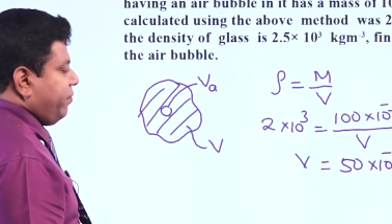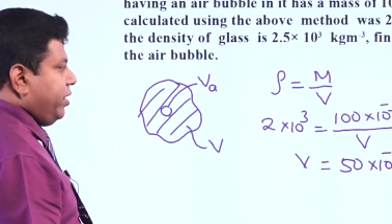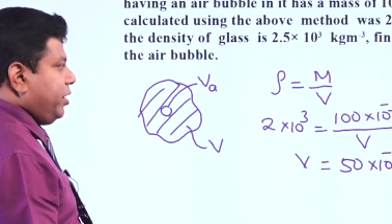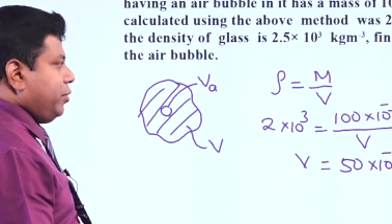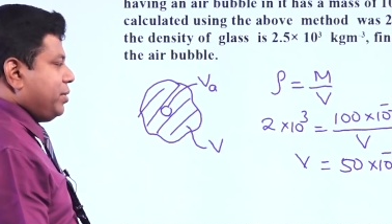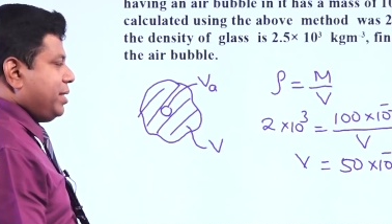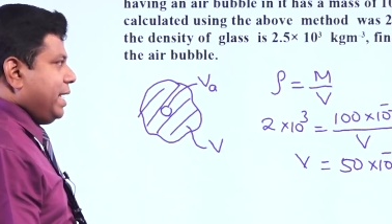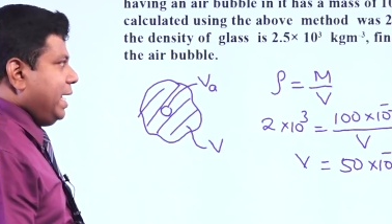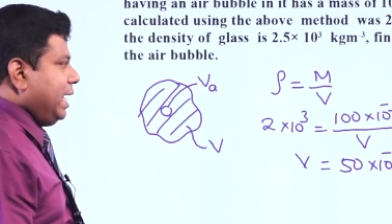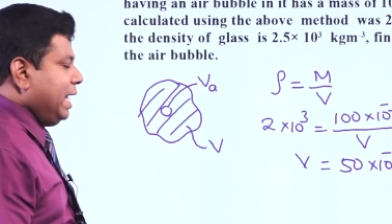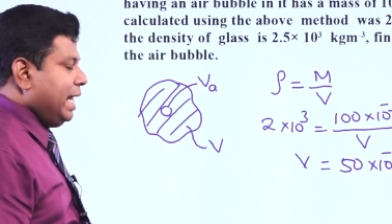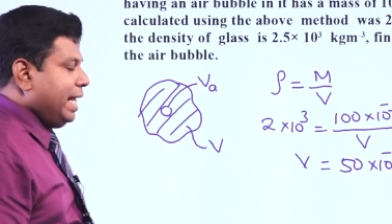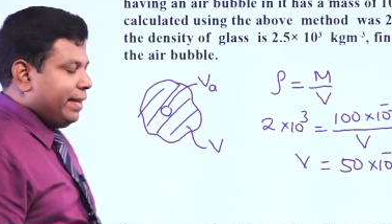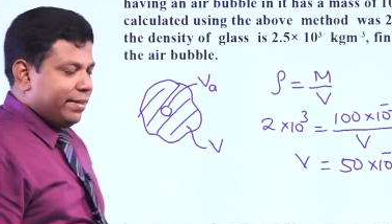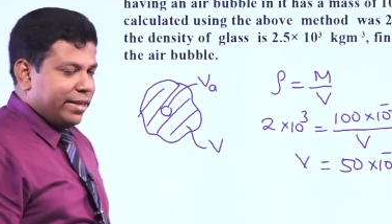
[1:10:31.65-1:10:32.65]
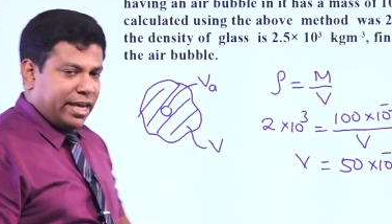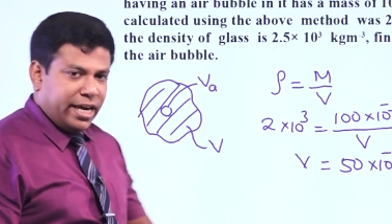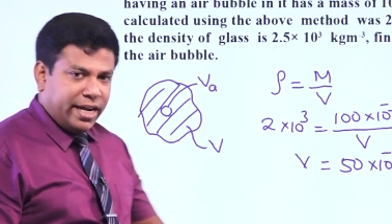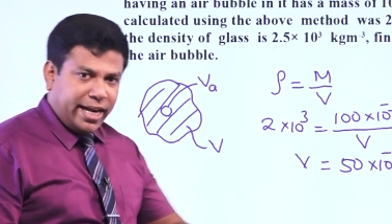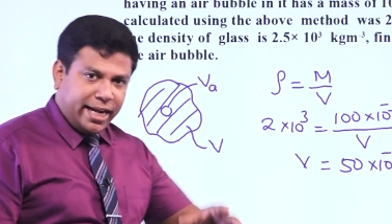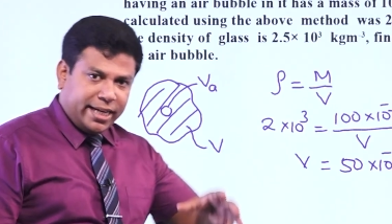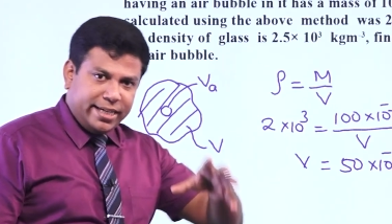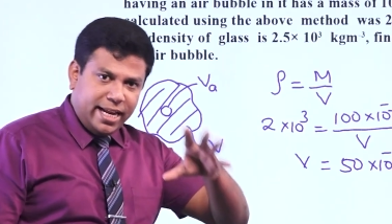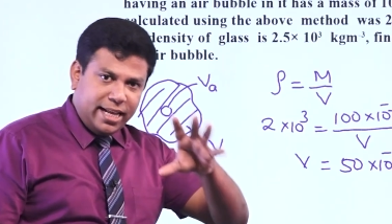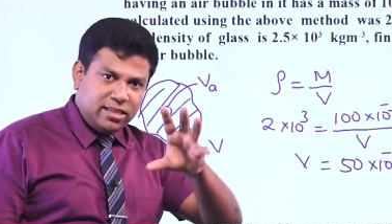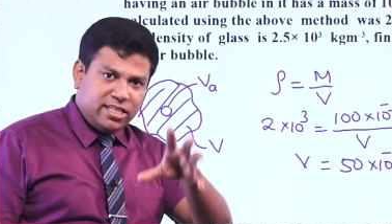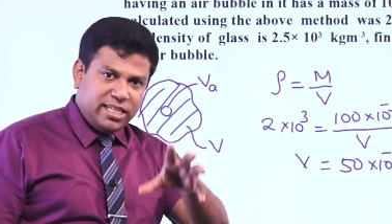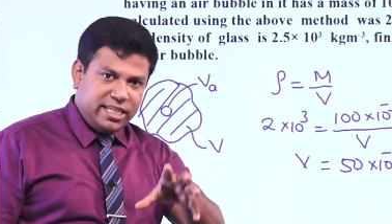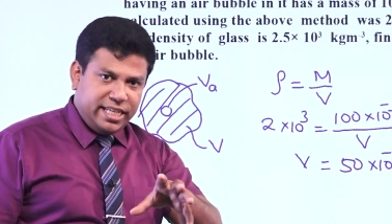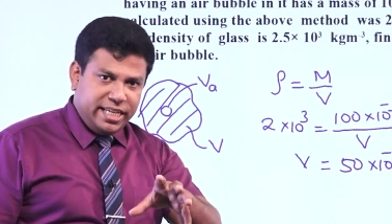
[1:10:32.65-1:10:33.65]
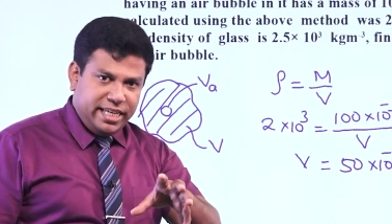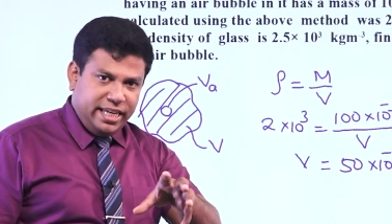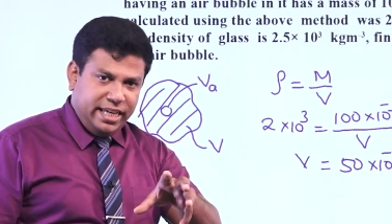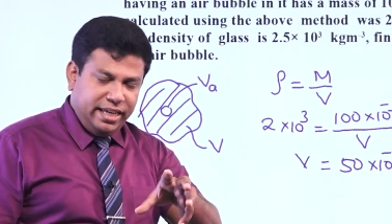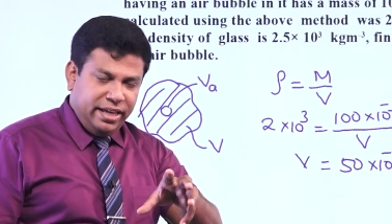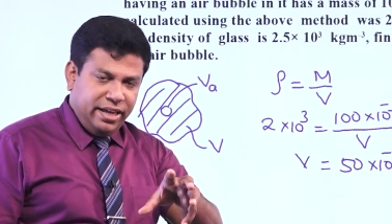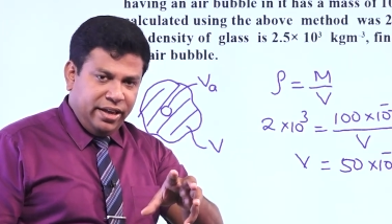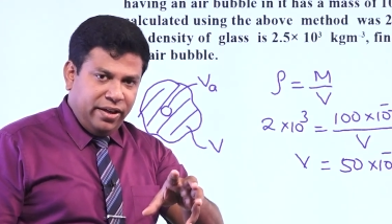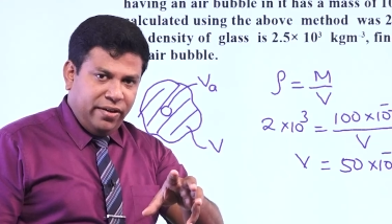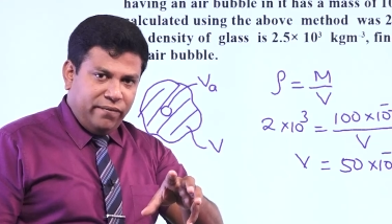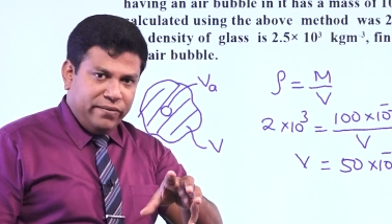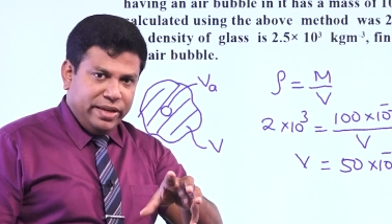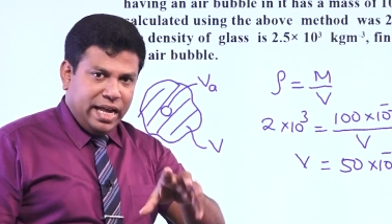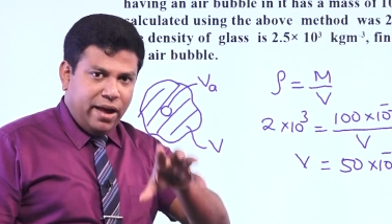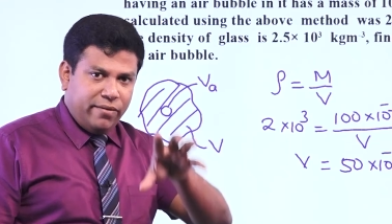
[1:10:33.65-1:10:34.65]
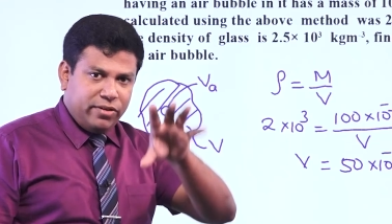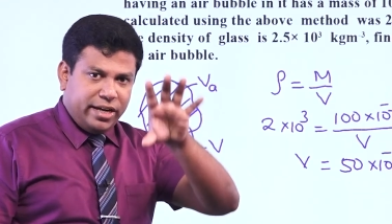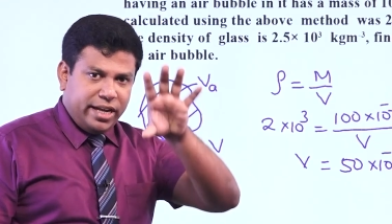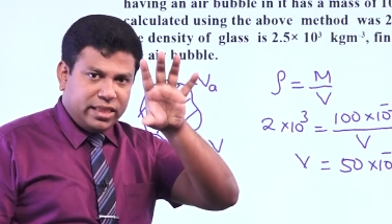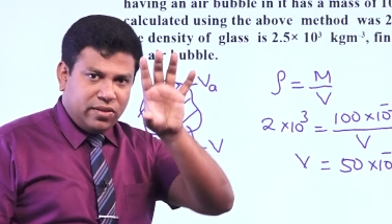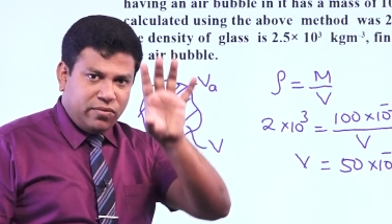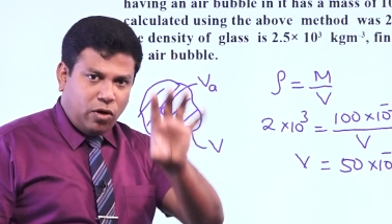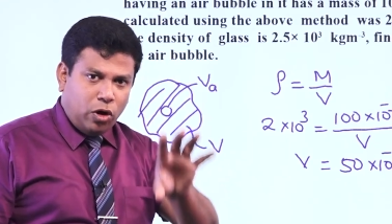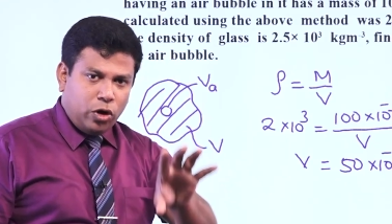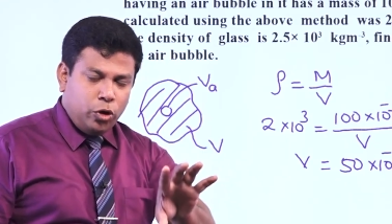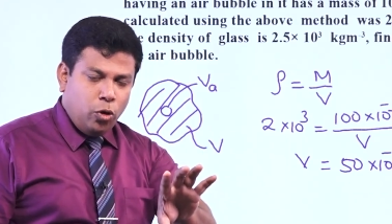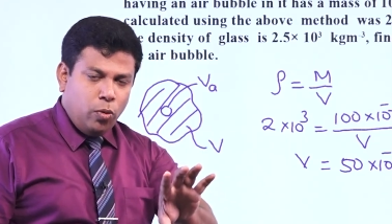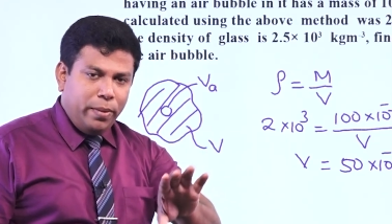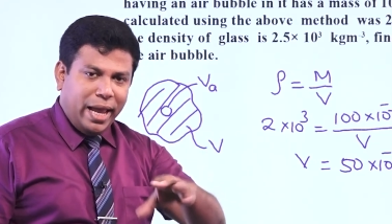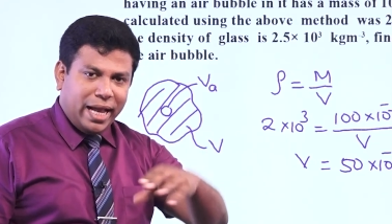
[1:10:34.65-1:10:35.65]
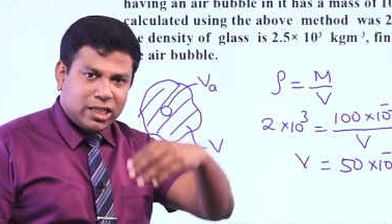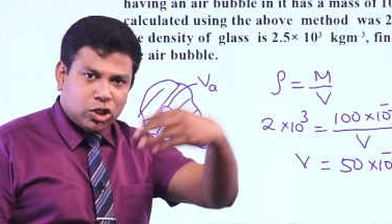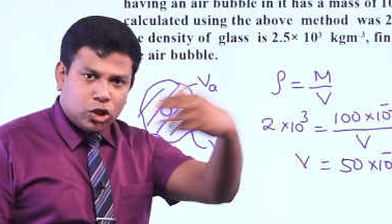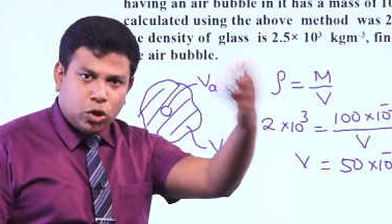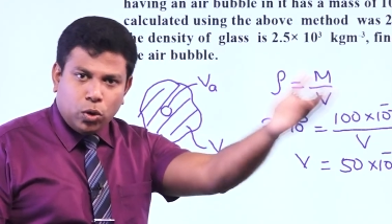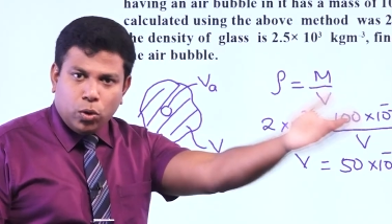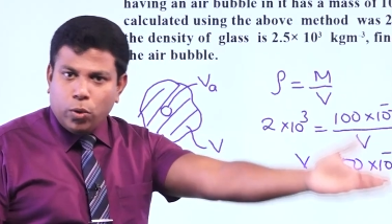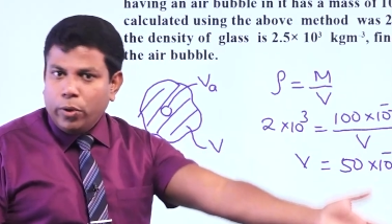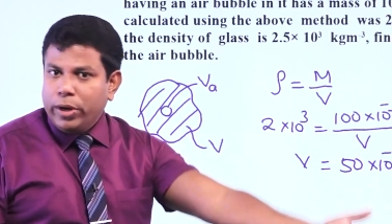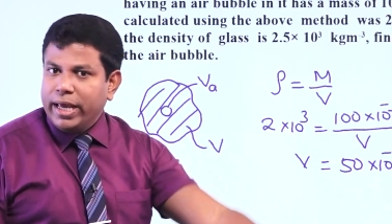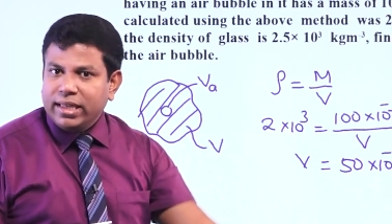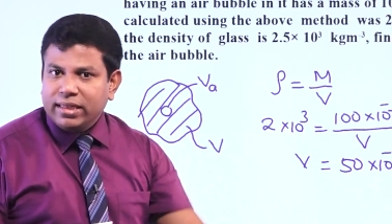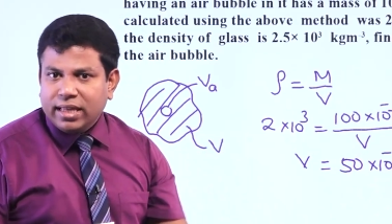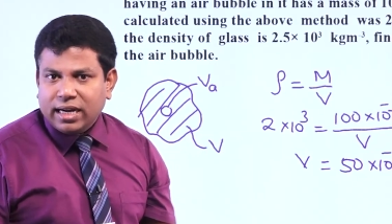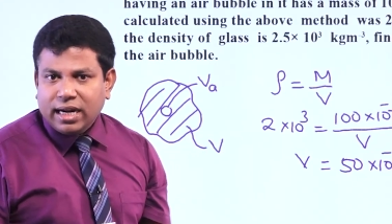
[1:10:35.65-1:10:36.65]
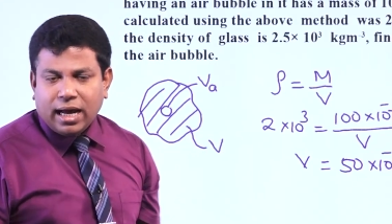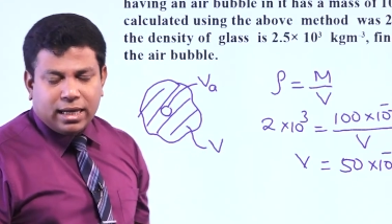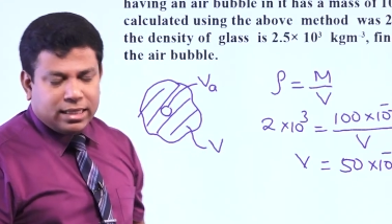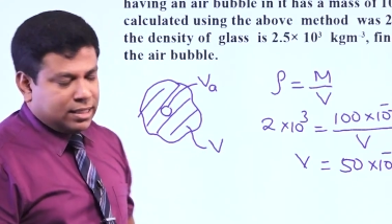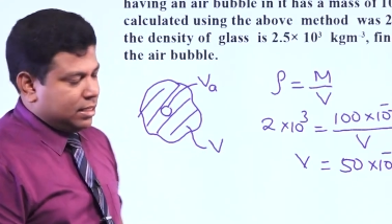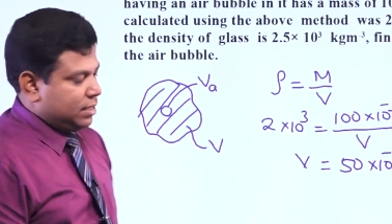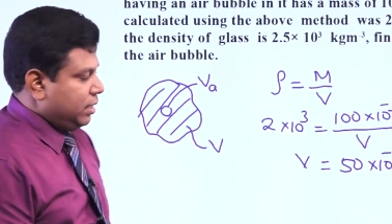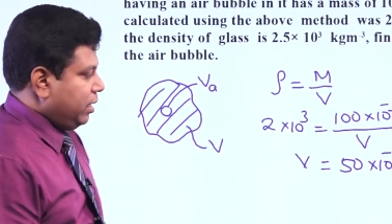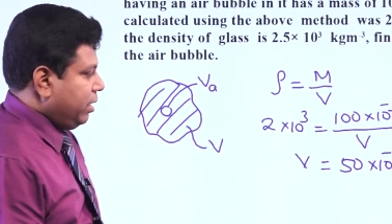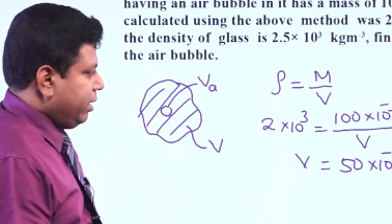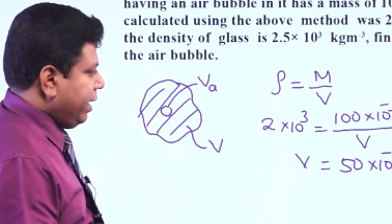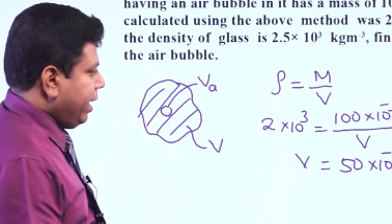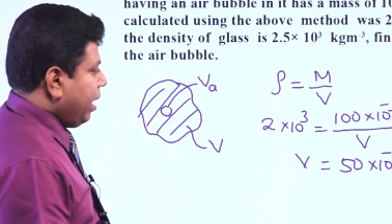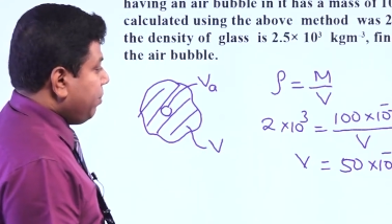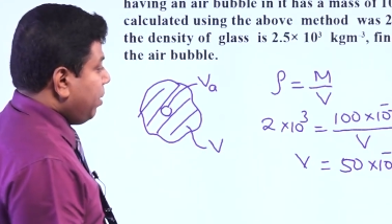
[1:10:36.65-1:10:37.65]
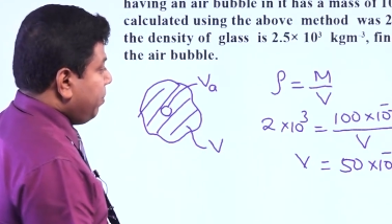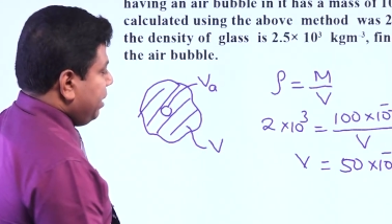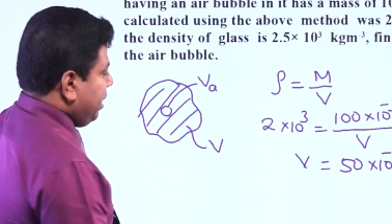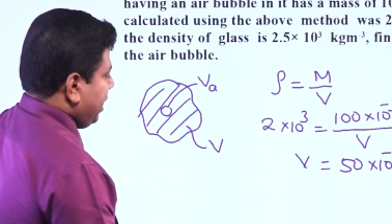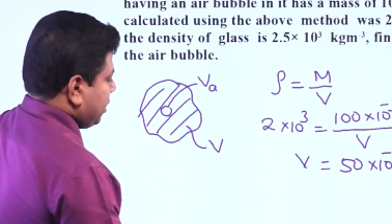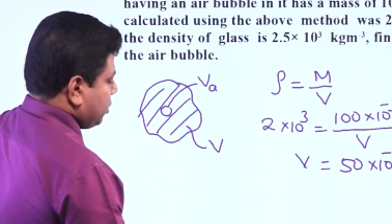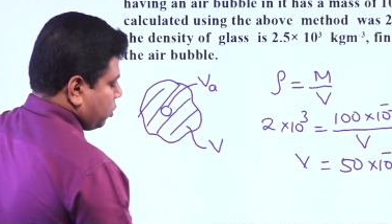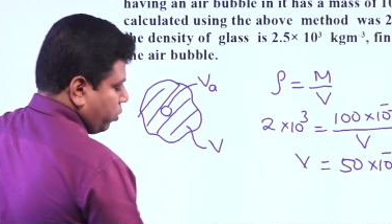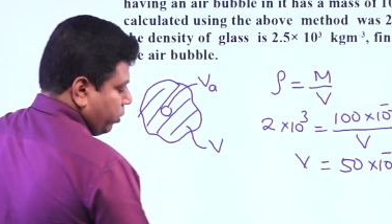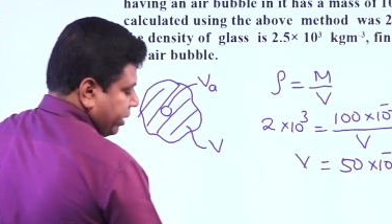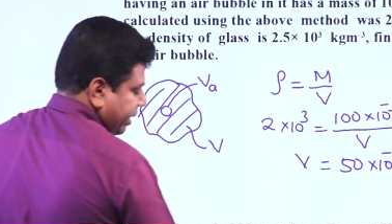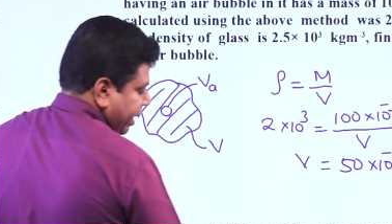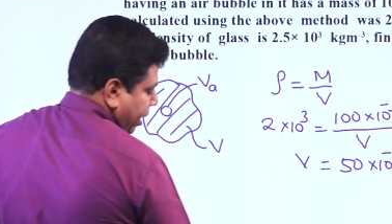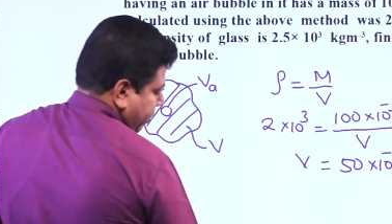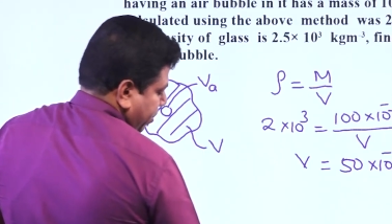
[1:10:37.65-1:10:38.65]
When you say the correct density, We have to take the volume excluding the glass air bubble, excluding the air